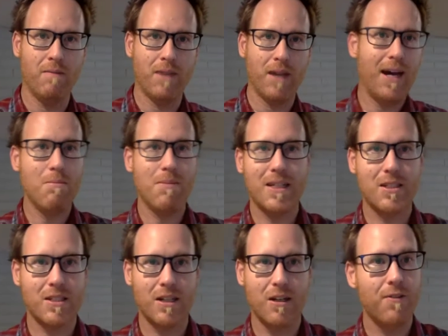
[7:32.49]
I
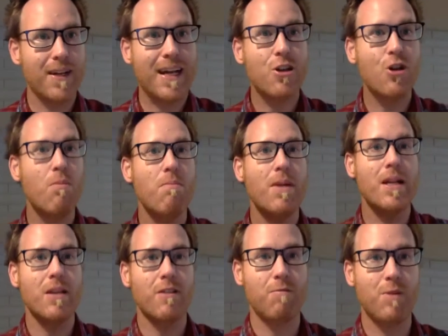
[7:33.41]
myself, and I know
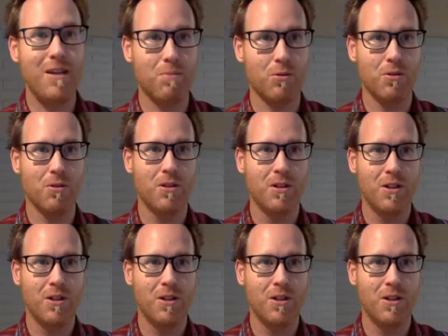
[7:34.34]
many of people